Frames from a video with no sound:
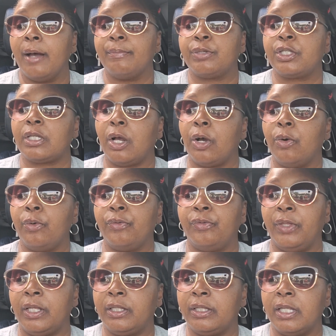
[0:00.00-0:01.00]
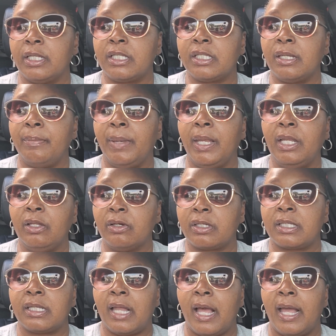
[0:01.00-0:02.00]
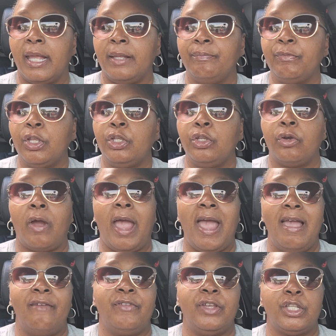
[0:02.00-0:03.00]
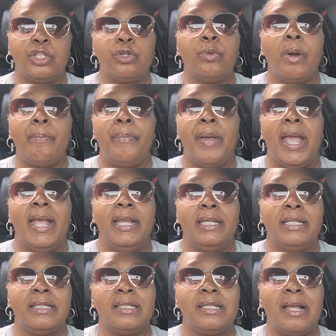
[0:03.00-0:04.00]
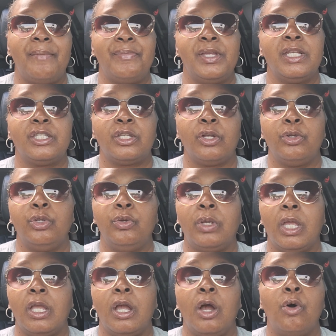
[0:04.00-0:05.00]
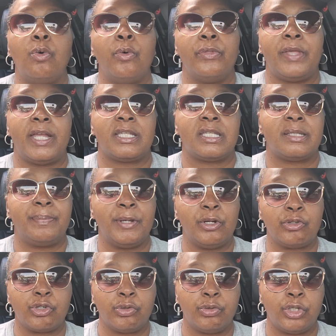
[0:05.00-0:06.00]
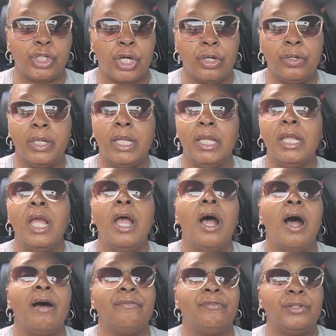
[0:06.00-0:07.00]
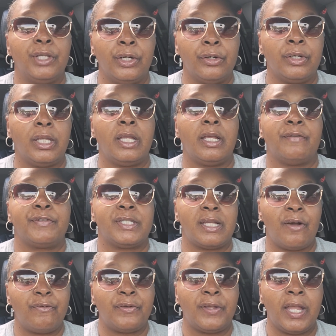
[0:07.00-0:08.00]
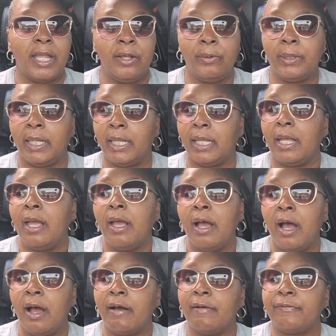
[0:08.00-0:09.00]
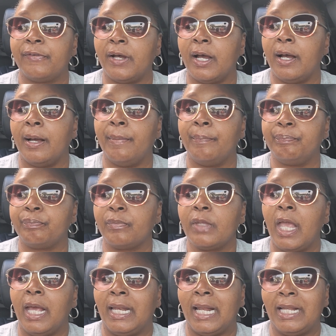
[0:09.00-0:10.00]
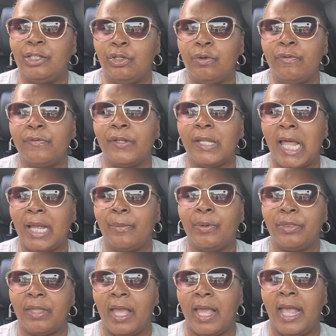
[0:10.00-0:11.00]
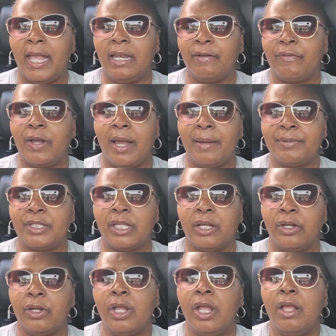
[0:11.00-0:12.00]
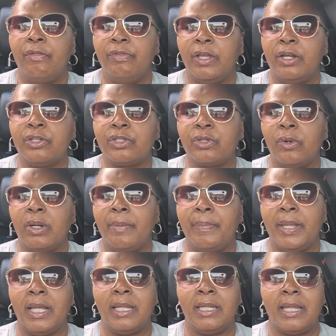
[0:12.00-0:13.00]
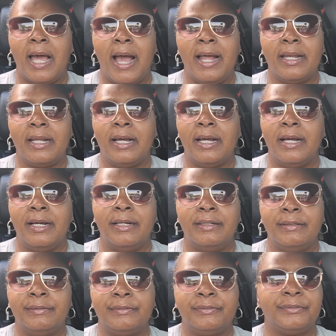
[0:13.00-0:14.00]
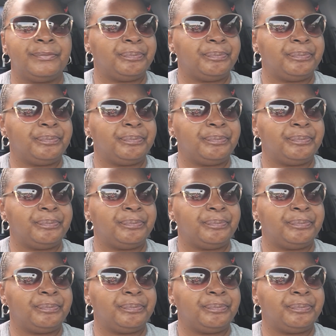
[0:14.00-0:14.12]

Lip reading: So this to me looks like you're having to abandon something so you can go on that spiritual journey of learning, of self-healing, and I do feel like with that Eight of Cups there, there's going to be a lot of